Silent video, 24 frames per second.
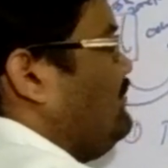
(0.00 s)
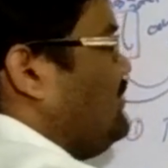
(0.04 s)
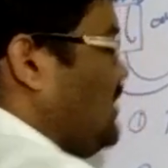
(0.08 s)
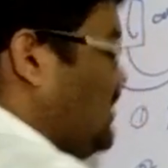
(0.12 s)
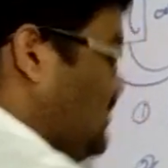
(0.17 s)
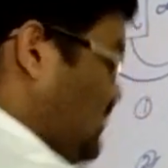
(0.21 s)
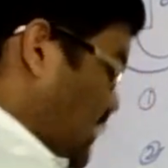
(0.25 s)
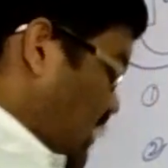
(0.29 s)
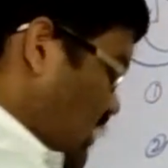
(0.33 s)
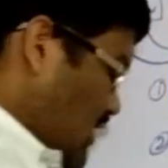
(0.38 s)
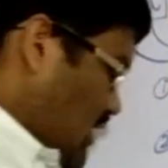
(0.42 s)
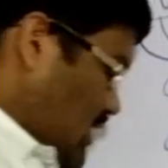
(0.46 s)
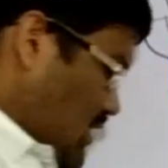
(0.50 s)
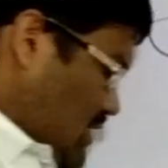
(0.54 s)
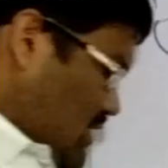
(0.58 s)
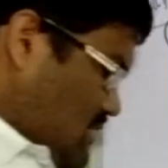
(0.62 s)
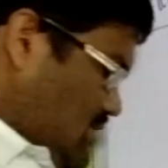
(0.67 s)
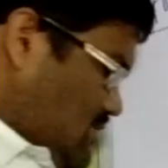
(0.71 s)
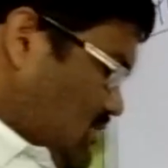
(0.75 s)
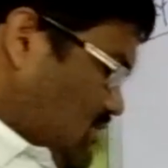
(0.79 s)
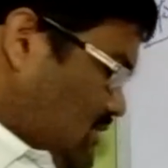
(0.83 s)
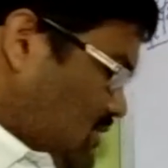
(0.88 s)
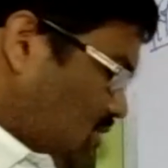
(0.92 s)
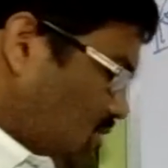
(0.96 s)
The thing
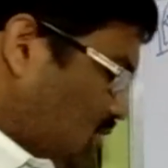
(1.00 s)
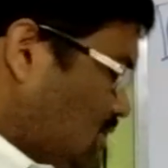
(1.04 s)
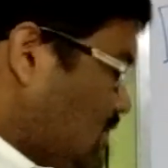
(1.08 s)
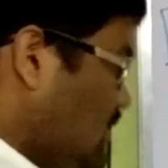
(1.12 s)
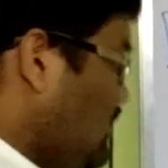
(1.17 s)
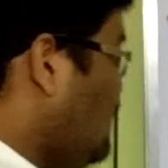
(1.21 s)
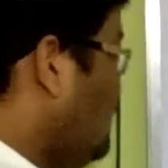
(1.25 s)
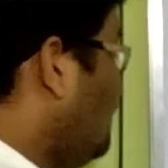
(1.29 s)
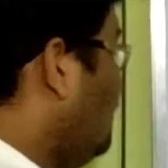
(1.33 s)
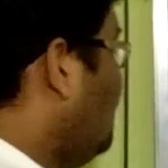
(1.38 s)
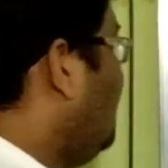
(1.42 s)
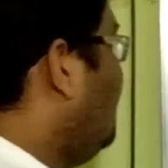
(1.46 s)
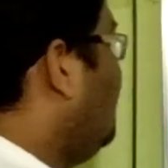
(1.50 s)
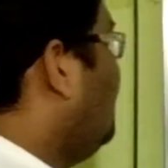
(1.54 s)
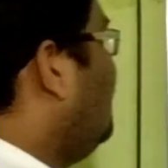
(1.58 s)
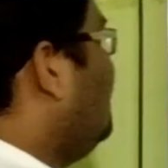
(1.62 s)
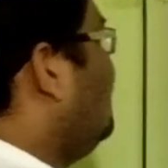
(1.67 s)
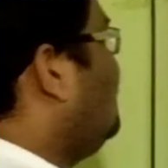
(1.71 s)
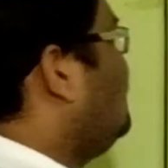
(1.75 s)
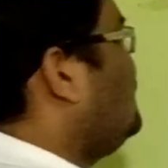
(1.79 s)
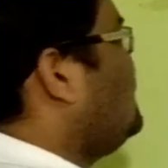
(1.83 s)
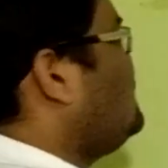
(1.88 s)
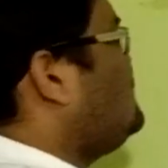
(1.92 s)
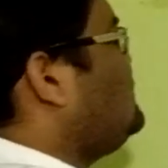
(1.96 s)
is,
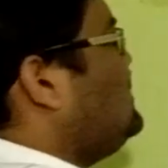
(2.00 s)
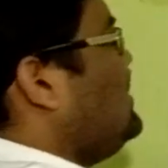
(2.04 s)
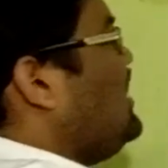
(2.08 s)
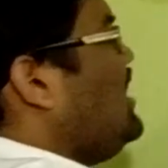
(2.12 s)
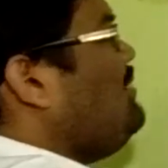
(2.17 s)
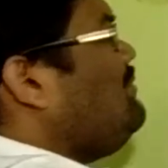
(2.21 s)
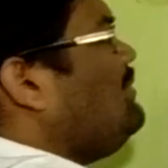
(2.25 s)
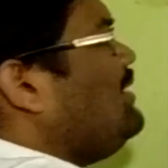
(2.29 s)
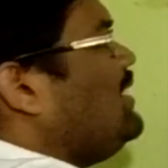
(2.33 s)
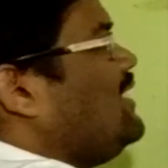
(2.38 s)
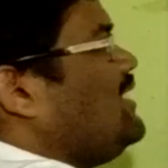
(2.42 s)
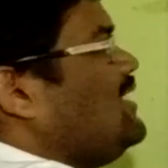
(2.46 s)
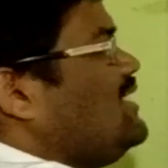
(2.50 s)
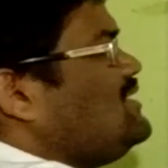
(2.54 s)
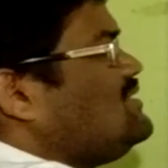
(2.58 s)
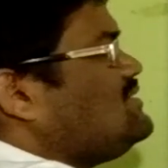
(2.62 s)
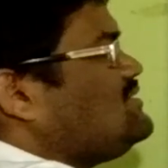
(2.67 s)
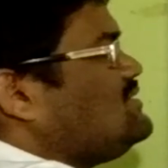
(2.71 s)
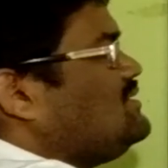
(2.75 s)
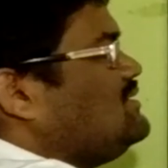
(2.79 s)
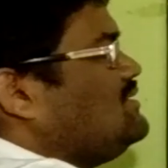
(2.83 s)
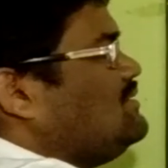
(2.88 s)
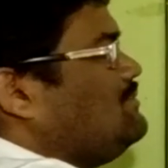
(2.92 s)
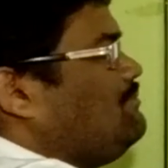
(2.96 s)
the same
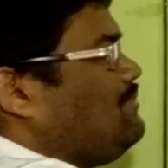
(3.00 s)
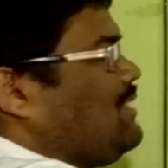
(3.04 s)
layers